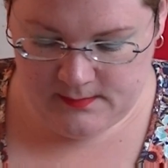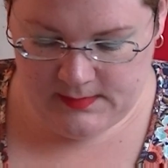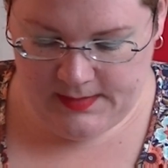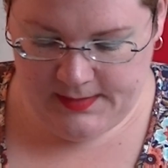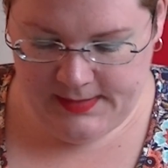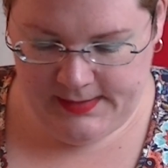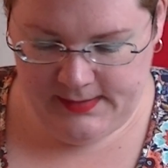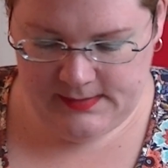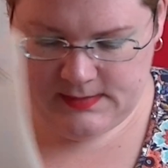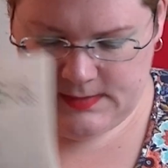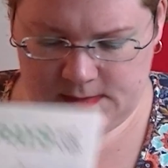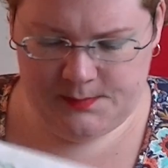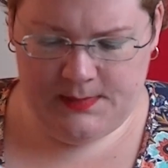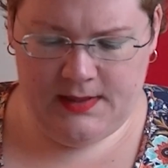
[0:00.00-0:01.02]
I think this
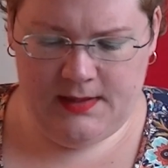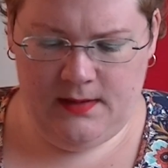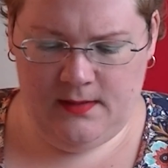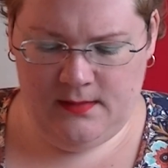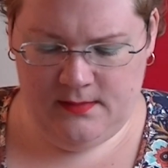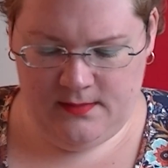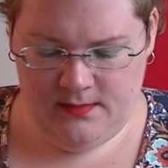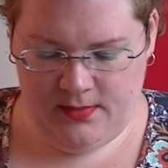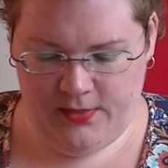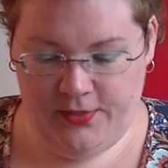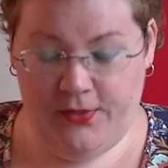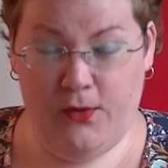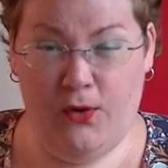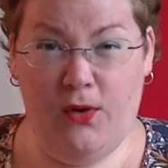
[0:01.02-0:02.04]
is my
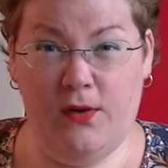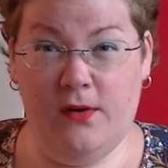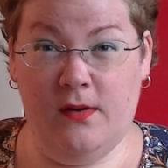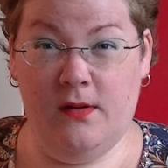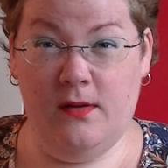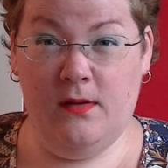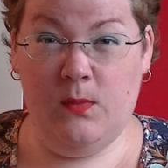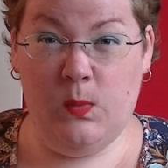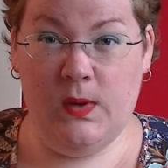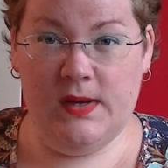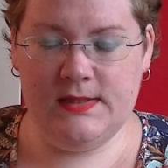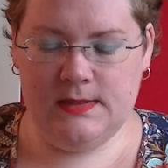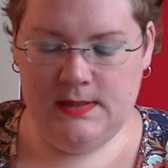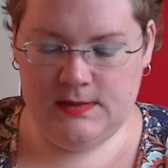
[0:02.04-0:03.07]
third
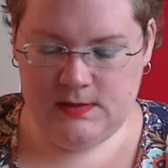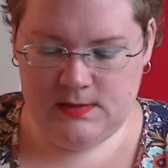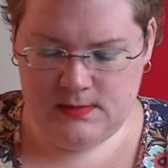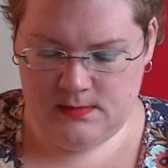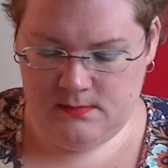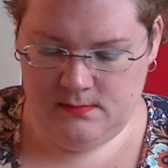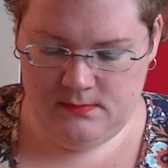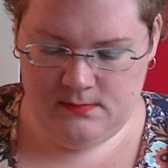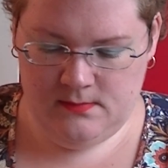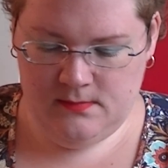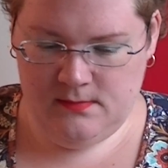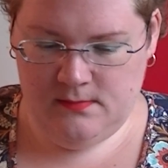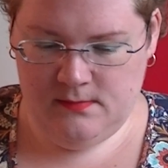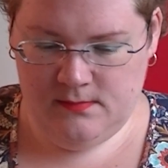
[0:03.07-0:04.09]
West Knits
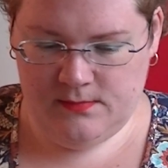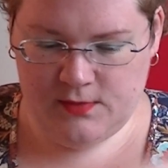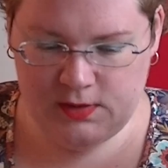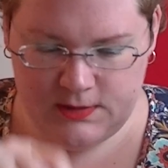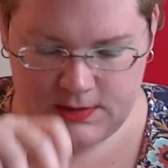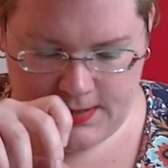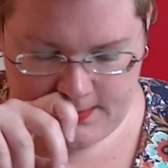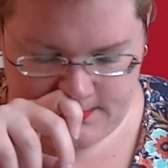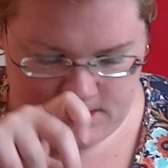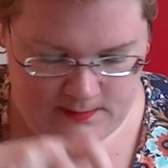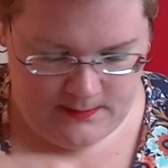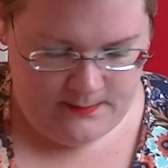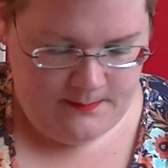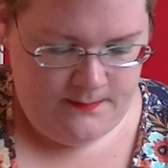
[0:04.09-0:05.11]
project.
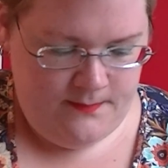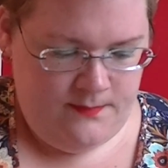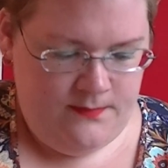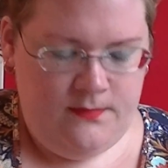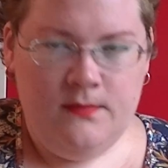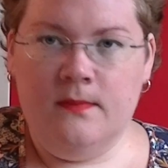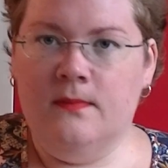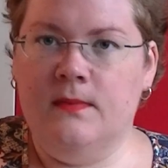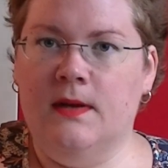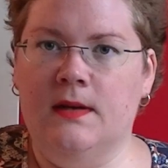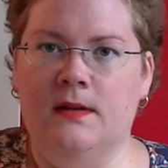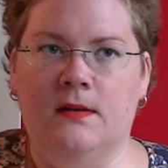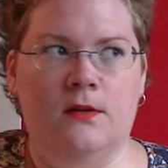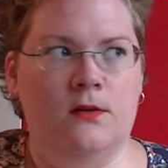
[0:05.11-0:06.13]
I
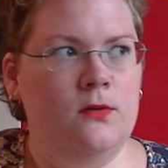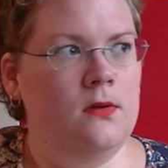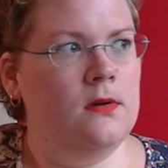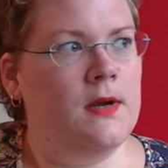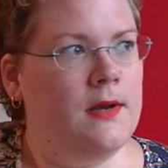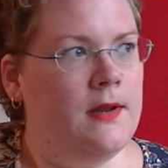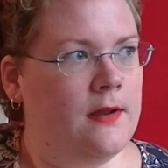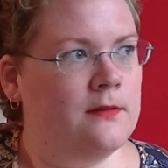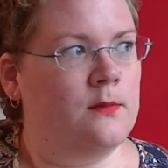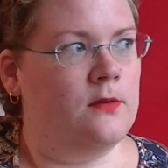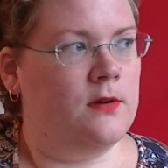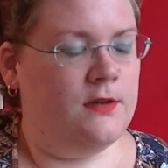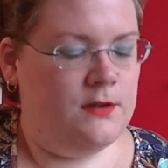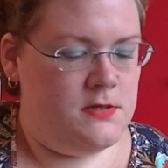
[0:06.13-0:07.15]
did the Doodler and the
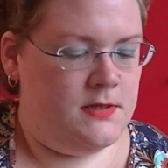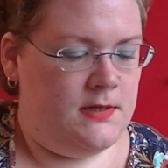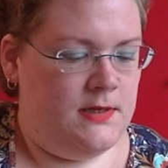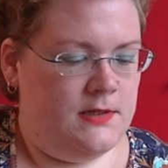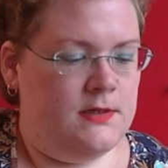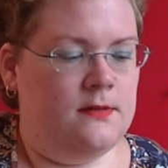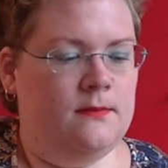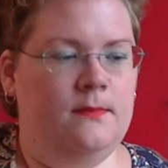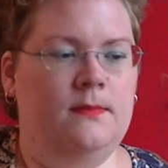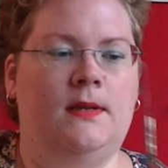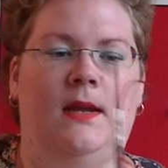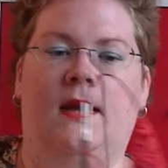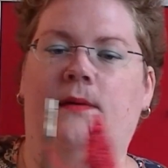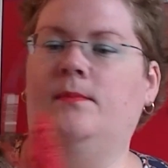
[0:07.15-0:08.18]
Exploration Station.
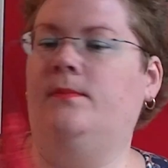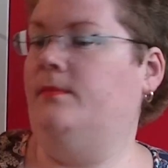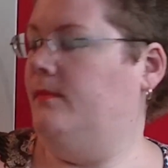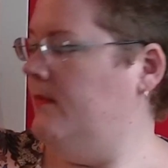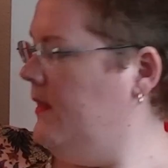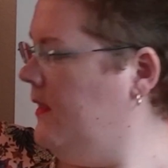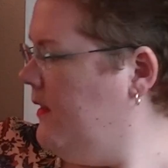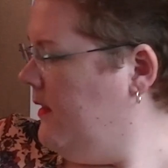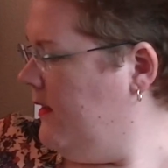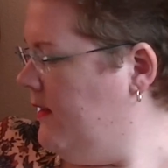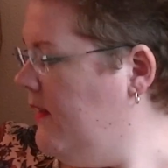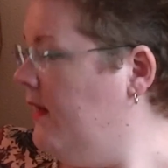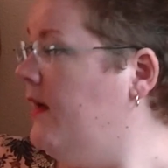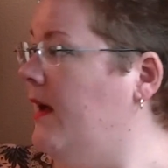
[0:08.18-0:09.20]
Yeah.
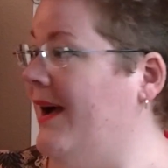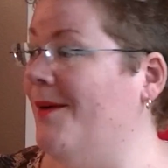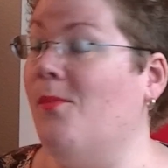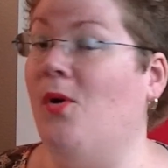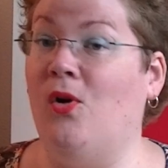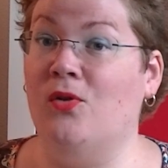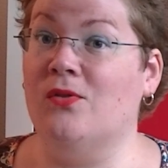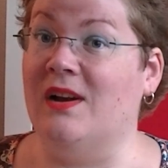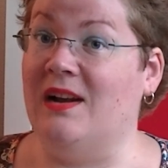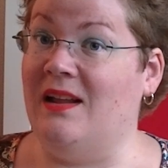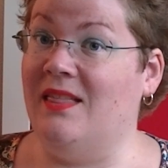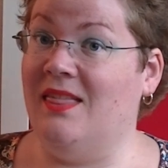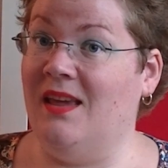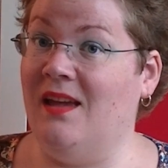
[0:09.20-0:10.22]
I'm
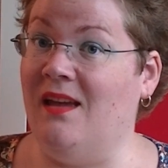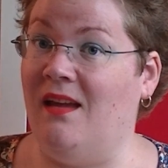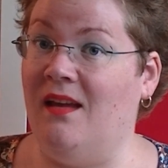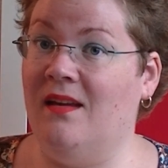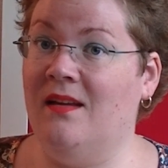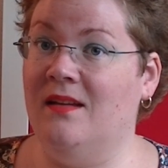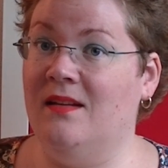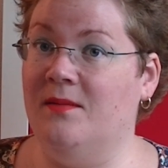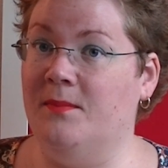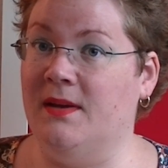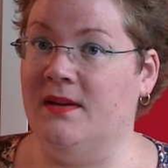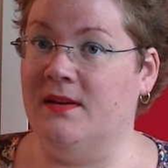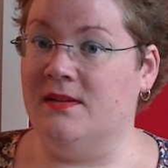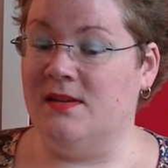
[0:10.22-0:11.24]
already thinking,
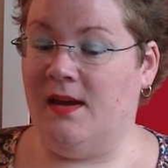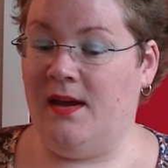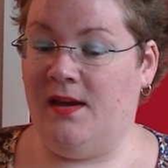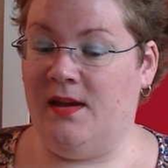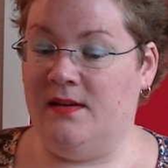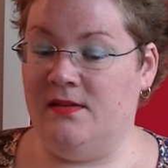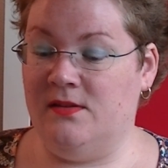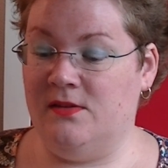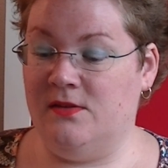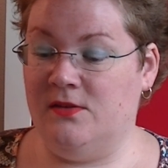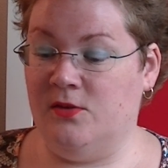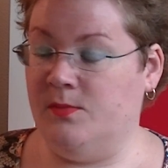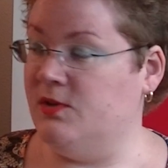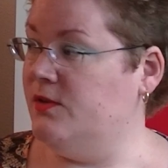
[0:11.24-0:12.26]
because I had
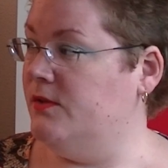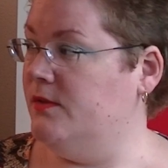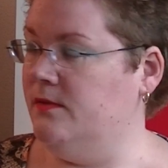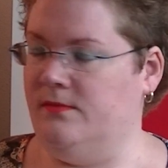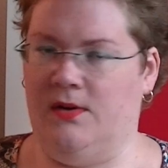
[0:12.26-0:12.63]
so much,